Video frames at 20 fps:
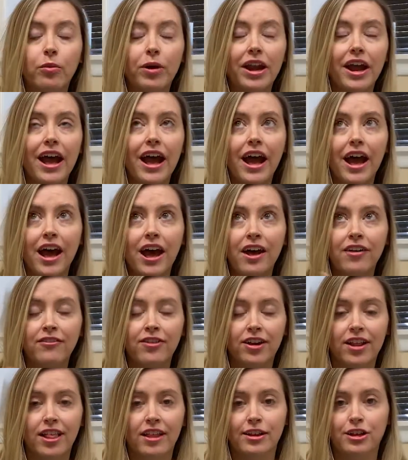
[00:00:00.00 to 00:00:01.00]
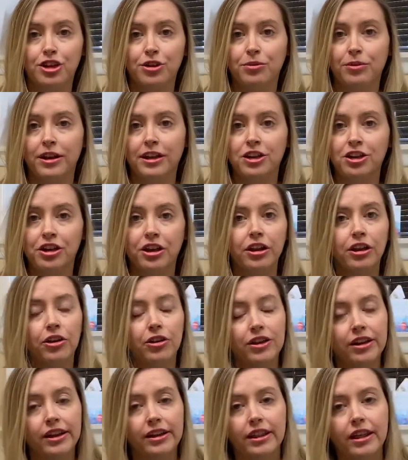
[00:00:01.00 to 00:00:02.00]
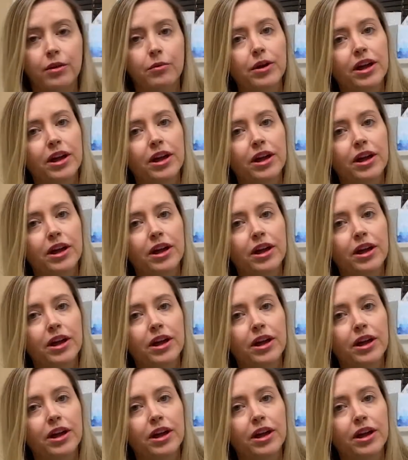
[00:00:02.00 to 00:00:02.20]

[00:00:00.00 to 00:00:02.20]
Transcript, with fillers: whatever situation you're dealing